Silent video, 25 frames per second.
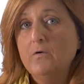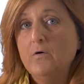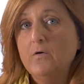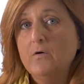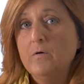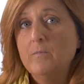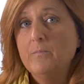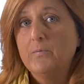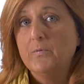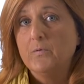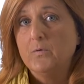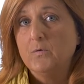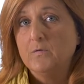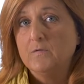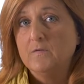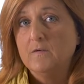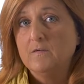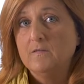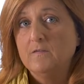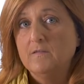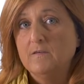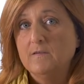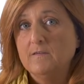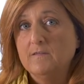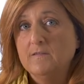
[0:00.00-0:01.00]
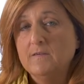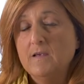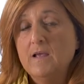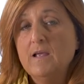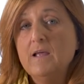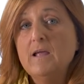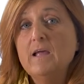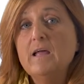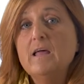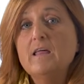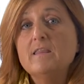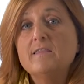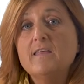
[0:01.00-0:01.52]
learning processes.
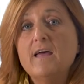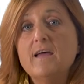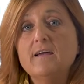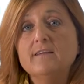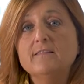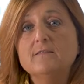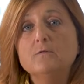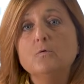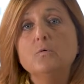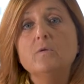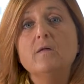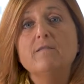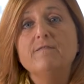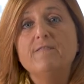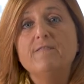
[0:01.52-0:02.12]
Thanks to the